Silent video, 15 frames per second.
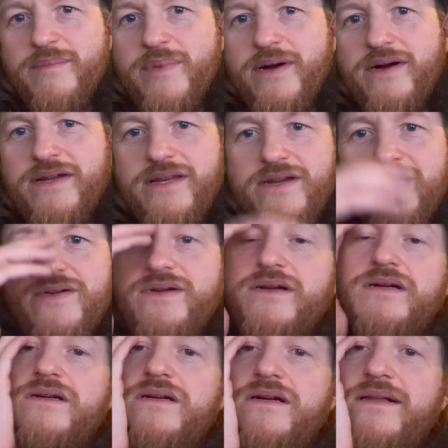but I know
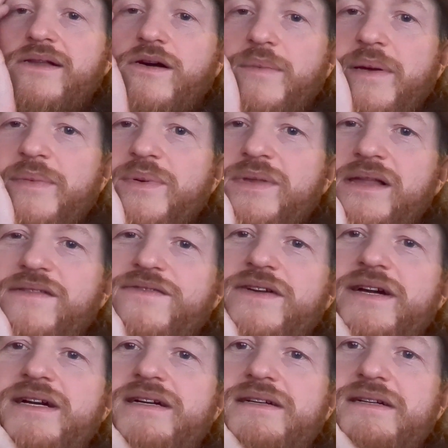a lot of people love
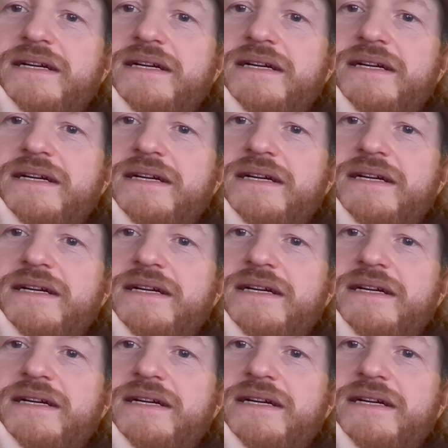it,